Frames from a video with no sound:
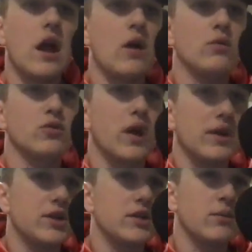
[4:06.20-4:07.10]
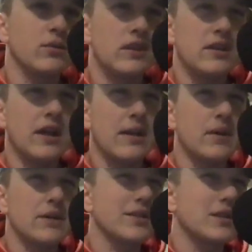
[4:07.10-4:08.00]
I was watching something with Elon
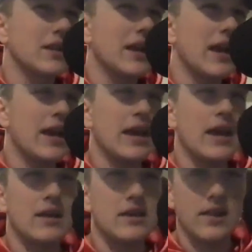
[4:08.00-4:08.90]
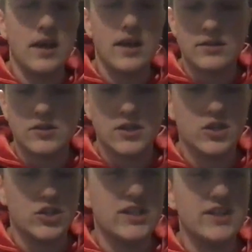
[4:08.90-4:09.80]
Musk today, and Elon is such
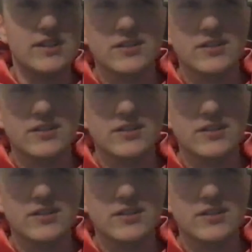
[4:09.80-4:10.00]
a genius,